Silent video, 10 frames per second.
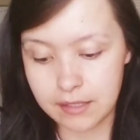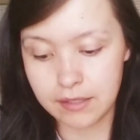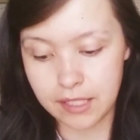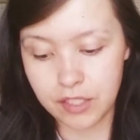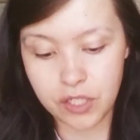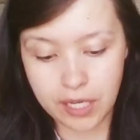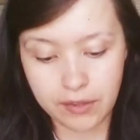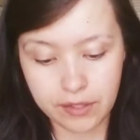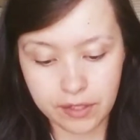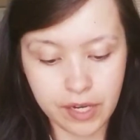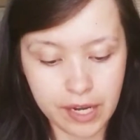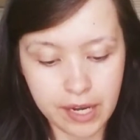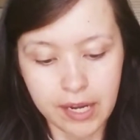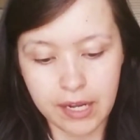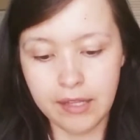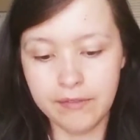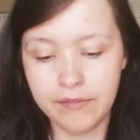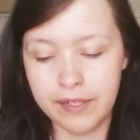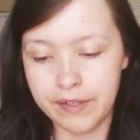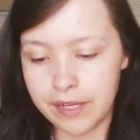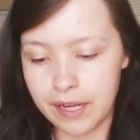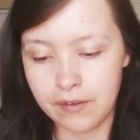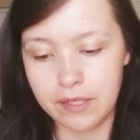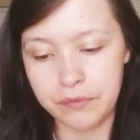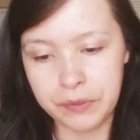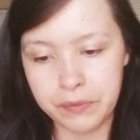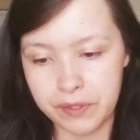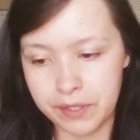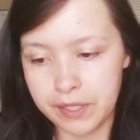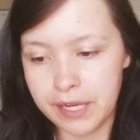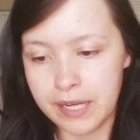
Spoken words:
like together and figure it out, and we would.